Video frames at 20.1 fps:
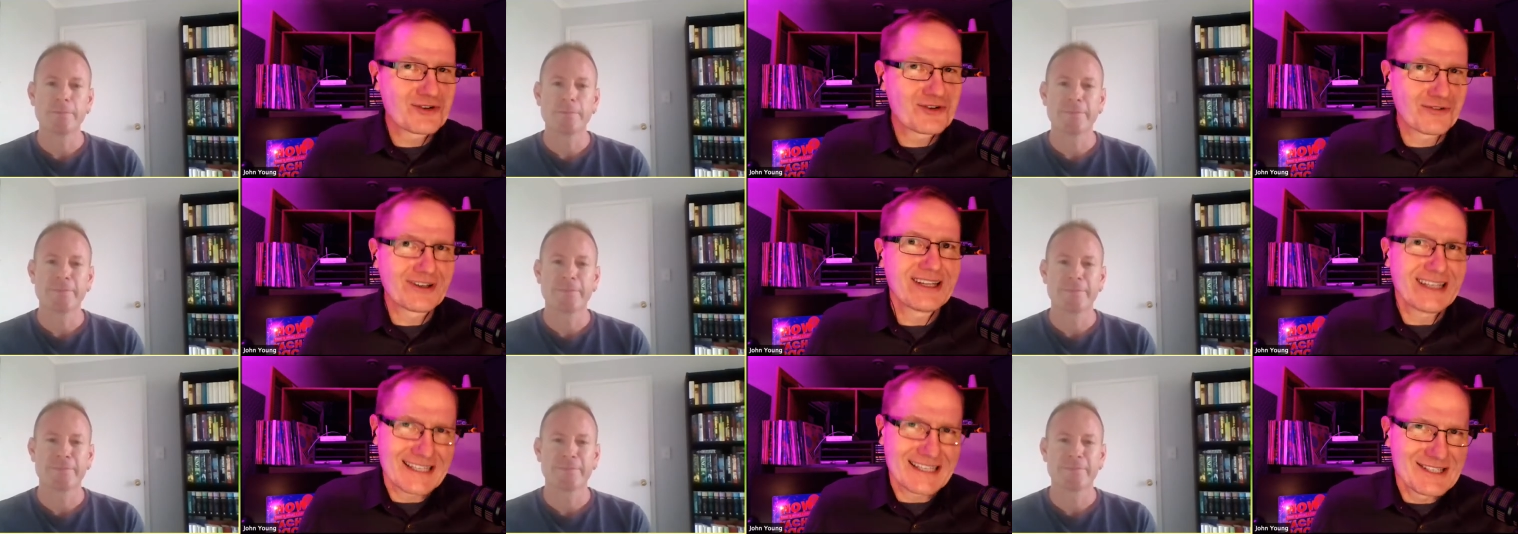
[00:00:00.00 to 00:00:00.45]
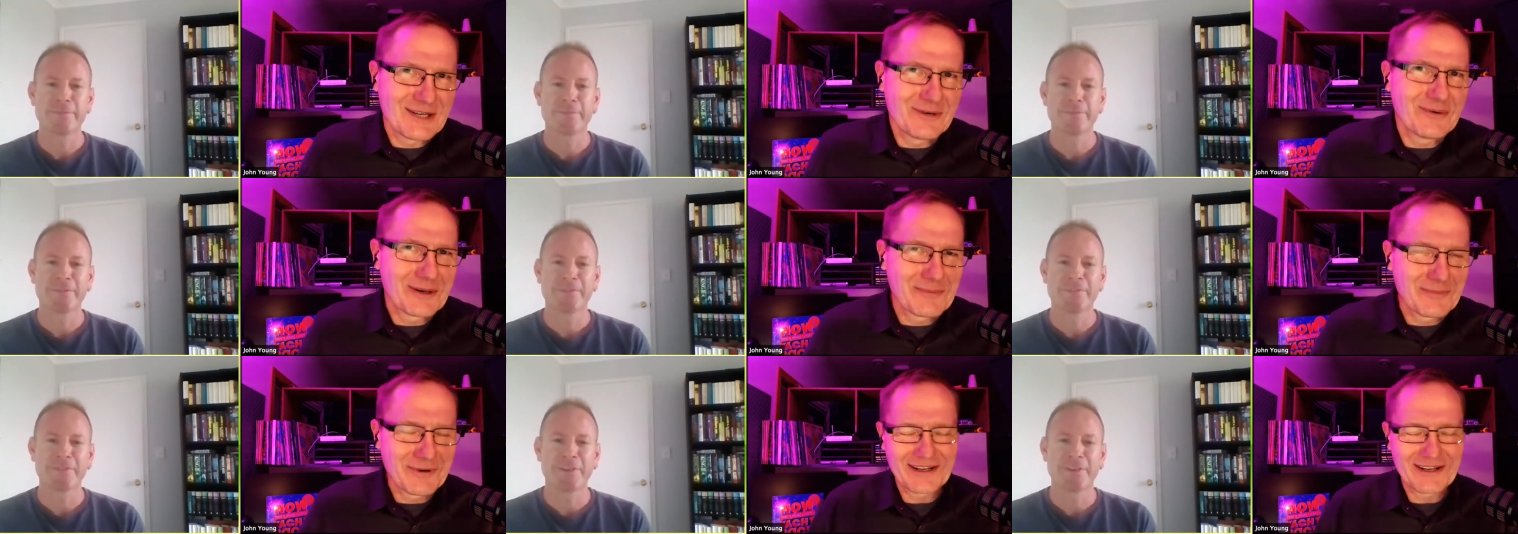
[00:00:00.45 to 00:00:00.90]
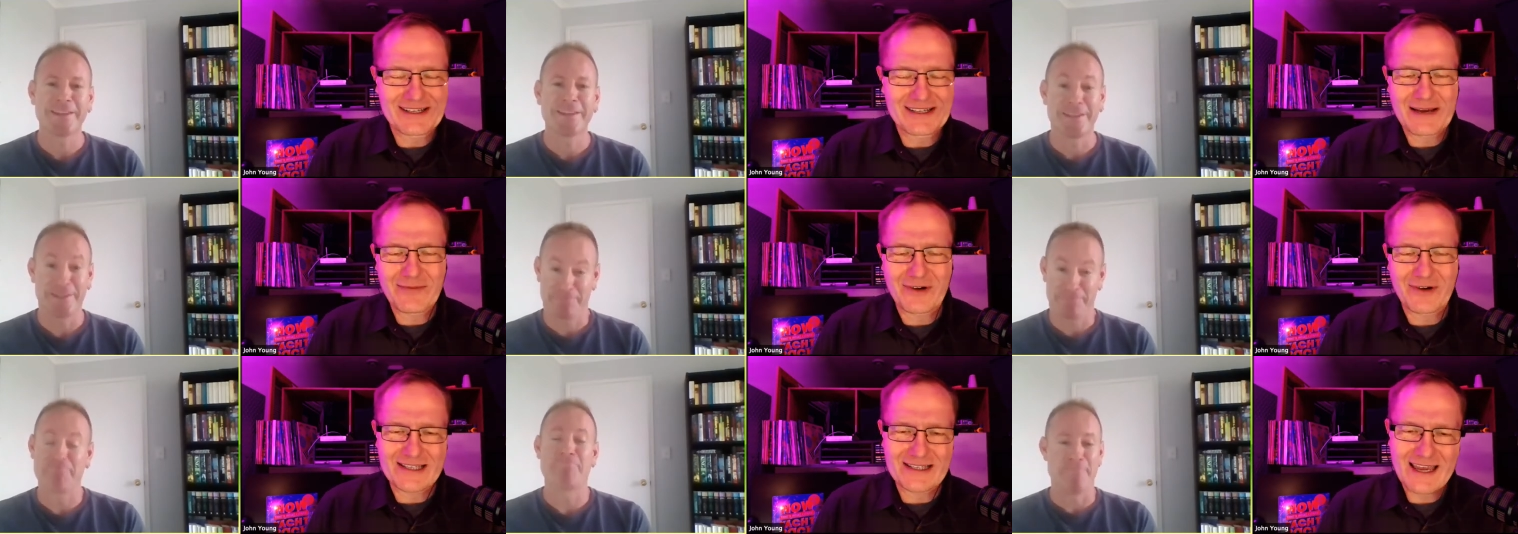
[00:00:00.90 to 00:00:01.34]
Speaker 1: really as you want to put in
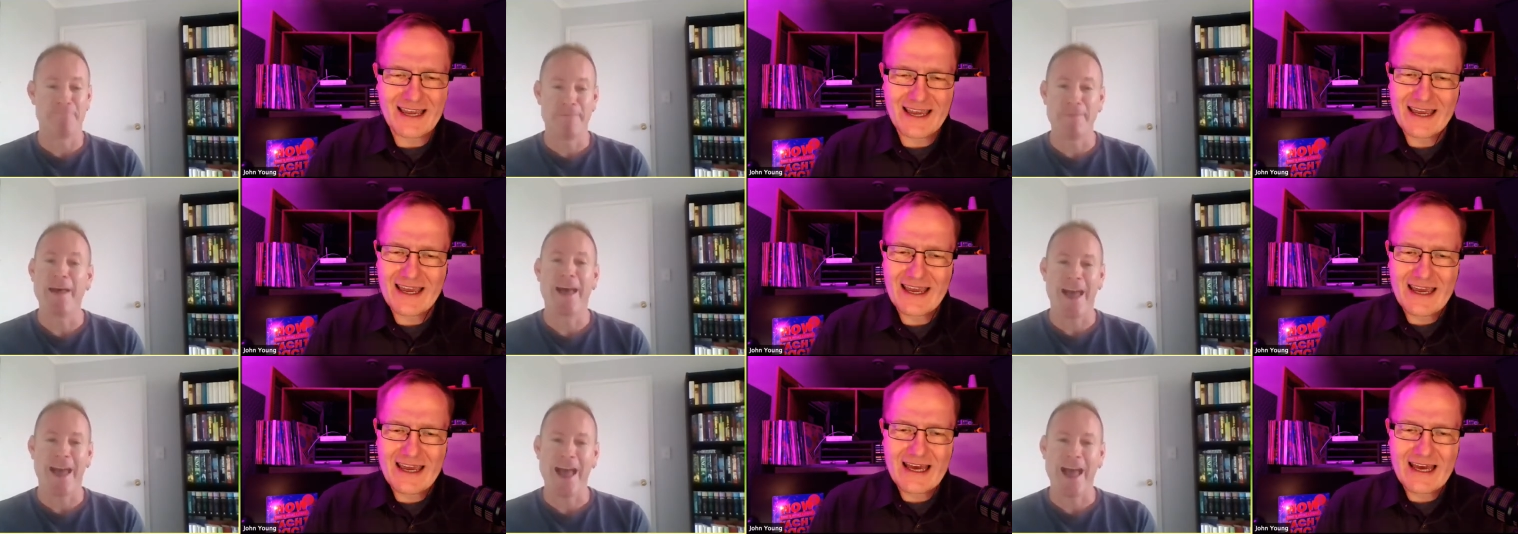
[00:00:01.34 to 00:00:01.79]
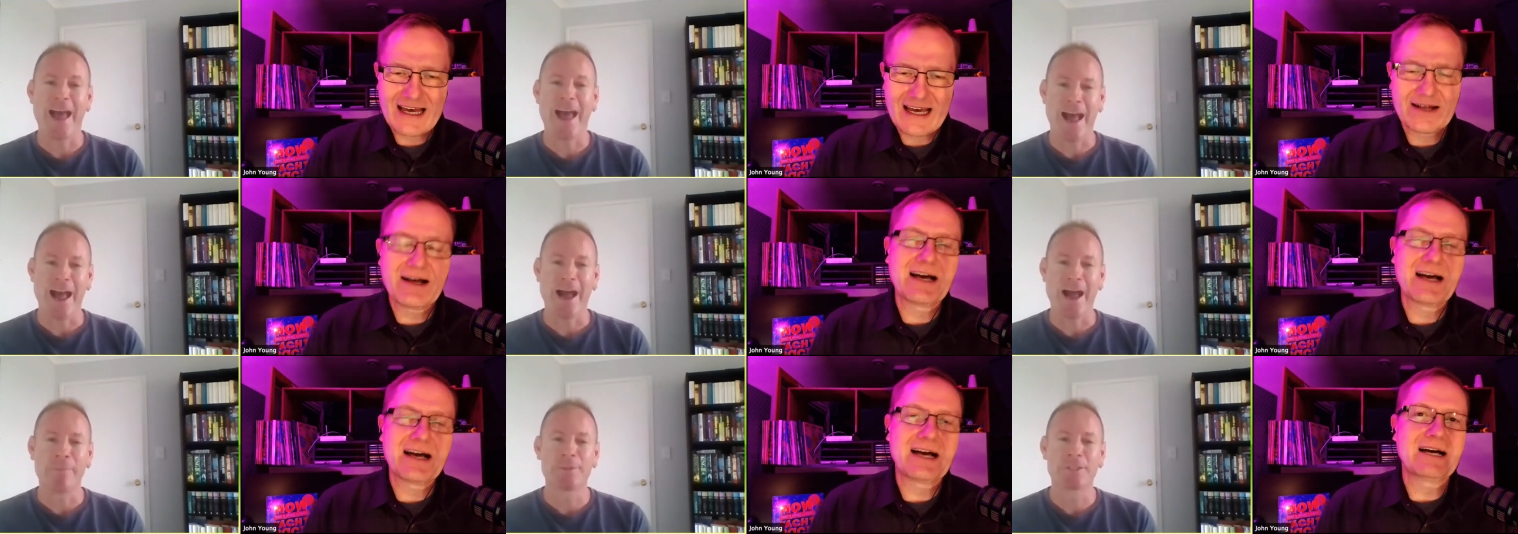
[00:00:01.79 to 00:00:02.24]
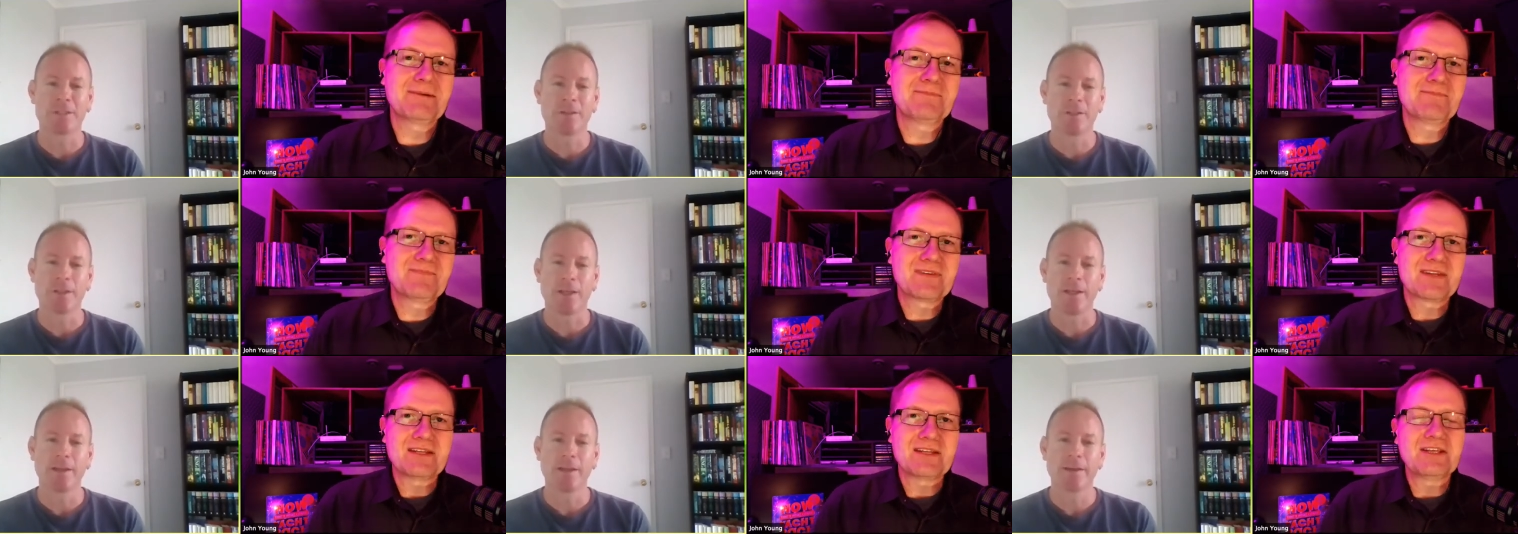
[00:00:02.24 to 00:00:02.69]
time wise. Uh,
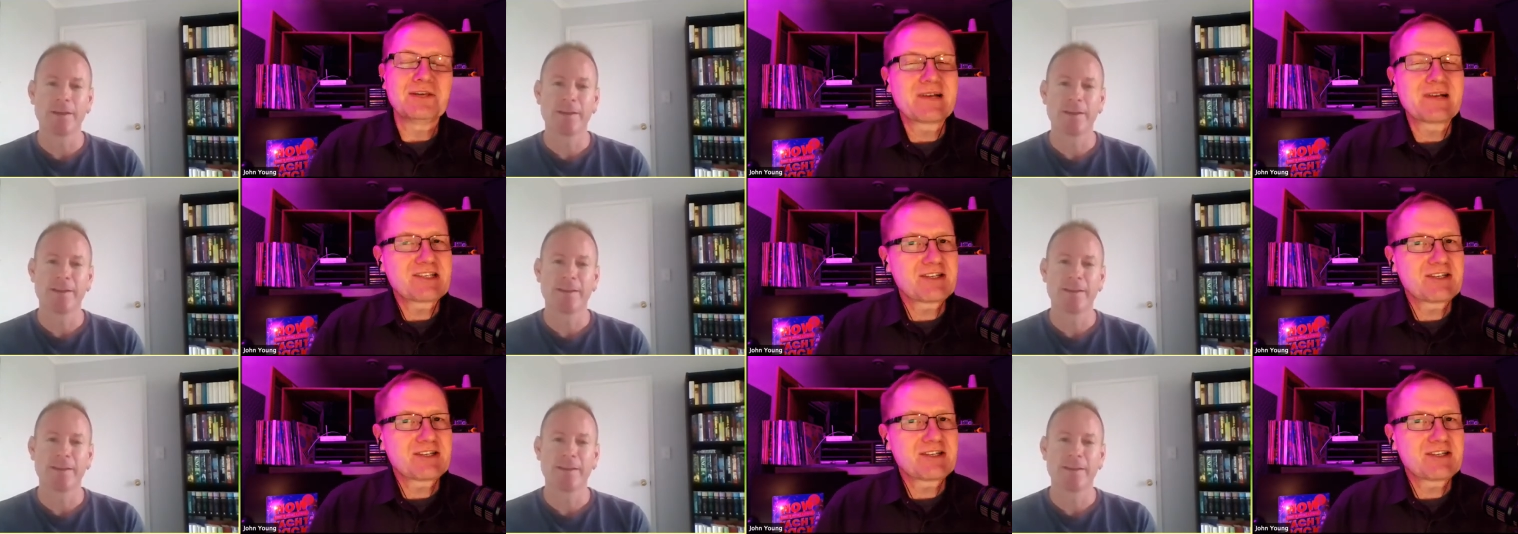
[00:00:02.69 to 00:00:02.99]
absolutely. Um, you mentioned,